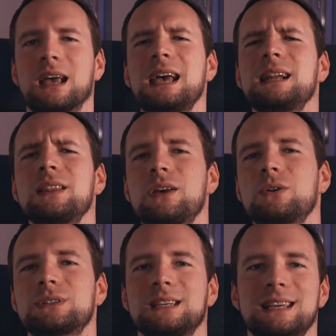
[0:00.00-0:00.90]
Adding
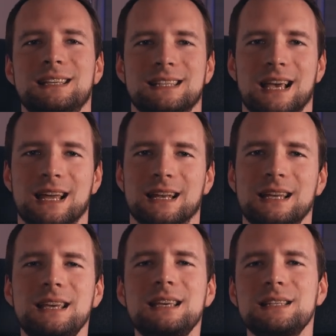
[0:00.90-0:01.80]
those is an
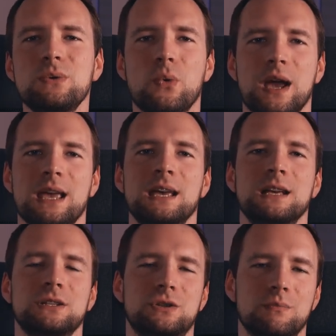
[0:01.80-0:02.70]
easy way
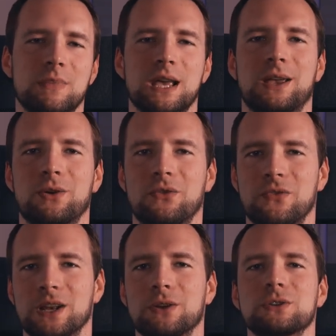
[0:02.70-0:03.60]
to make your
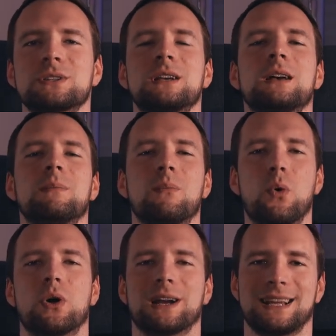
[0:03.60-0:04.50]
videos
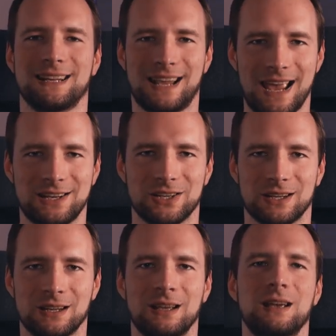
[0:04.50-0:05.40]
more engaging.